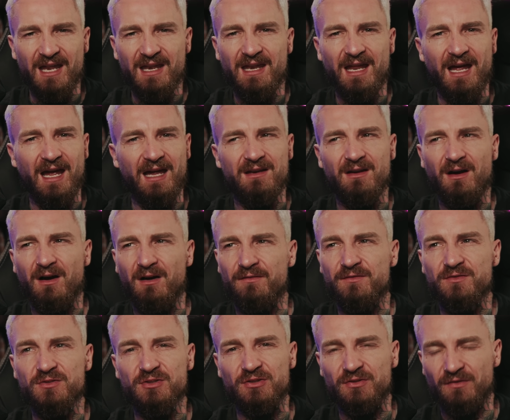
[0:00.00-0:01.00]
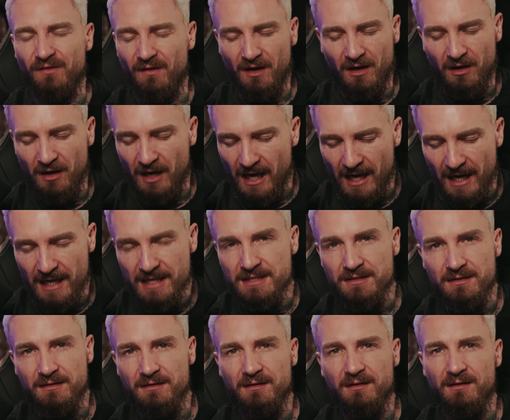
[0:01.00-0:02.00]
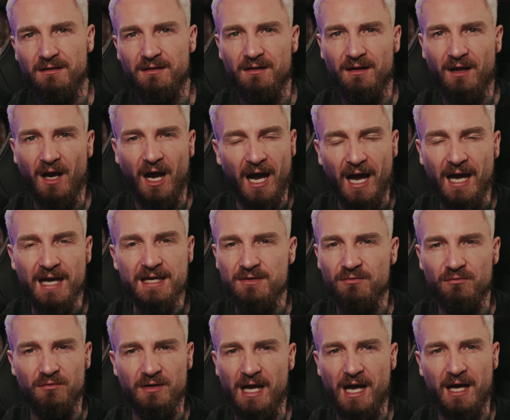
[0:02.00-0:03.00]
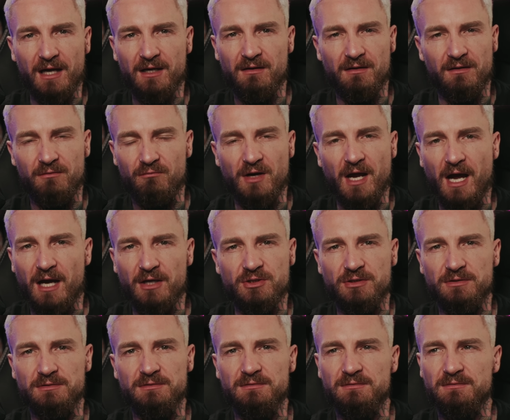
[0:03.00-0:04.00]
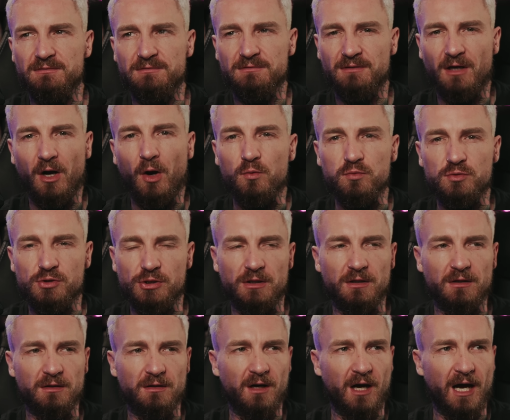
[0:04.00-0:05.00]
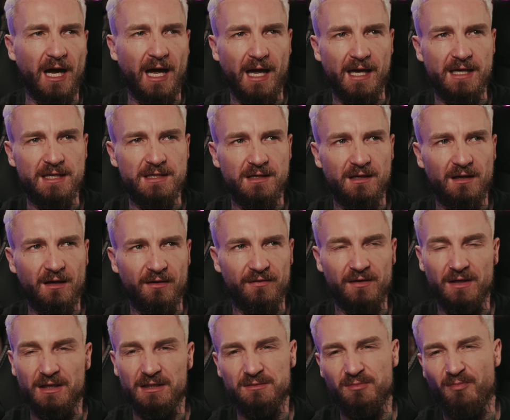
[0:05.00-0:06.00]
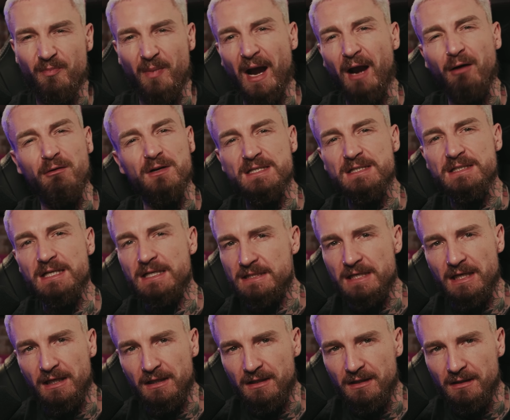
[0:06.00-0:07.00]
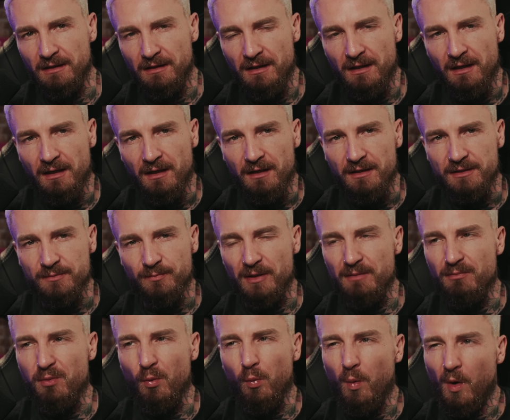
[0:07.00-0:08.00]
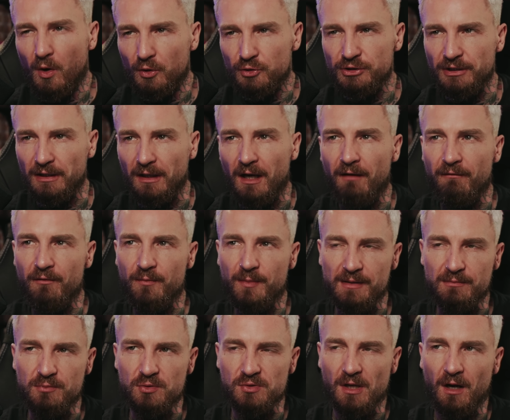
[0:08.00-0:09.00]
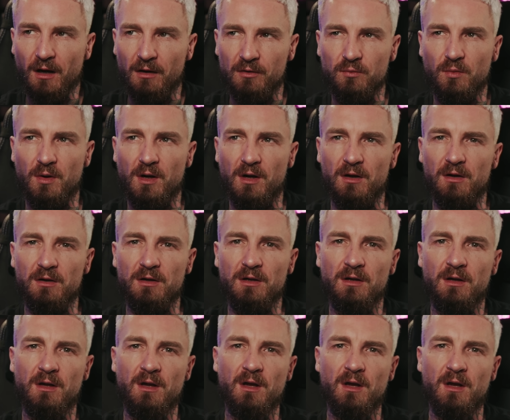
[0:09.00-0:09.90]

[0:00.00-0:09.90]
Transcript: then I hate reaction culture. I think it's parasitic. It's people watching other people's hard work.